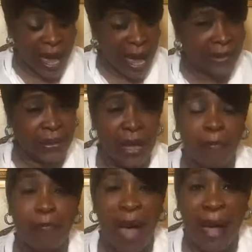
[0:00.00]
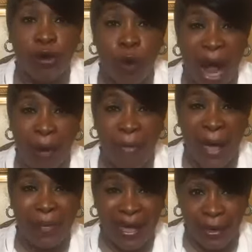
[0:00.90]
ethnic background
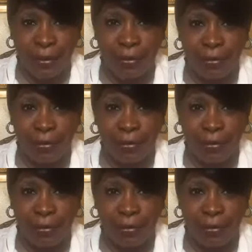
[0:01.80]
may be.